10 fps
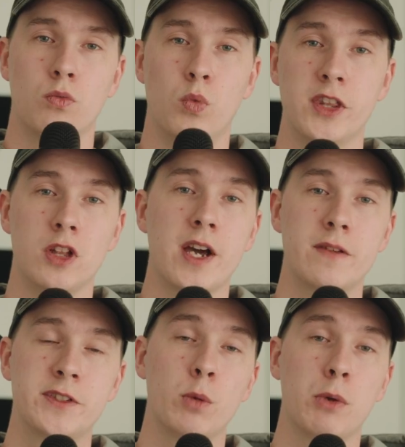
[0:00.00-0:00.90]
With a lot
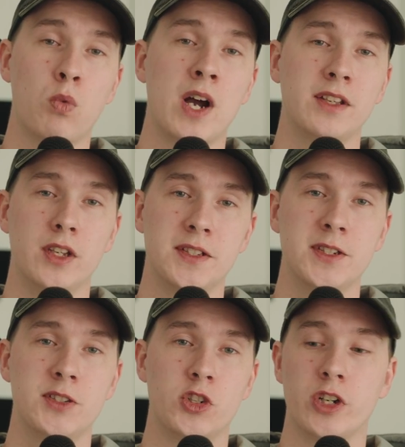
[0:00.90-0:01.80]
of super wide
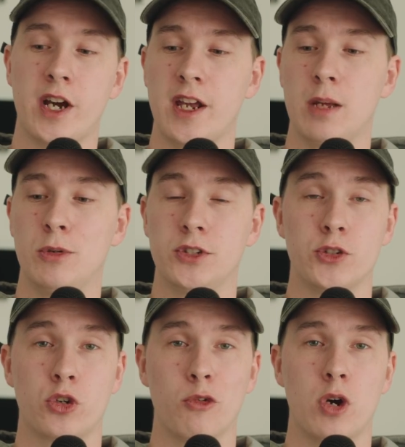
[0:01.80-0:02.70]
lenses, you're not able to
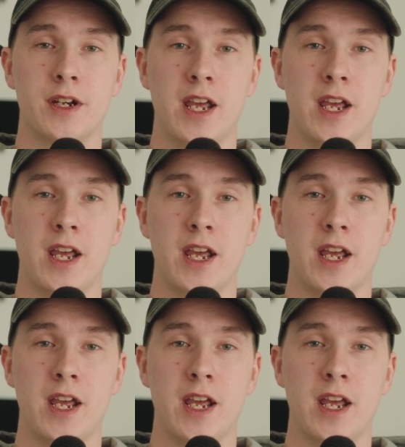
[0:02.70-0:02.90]
screw on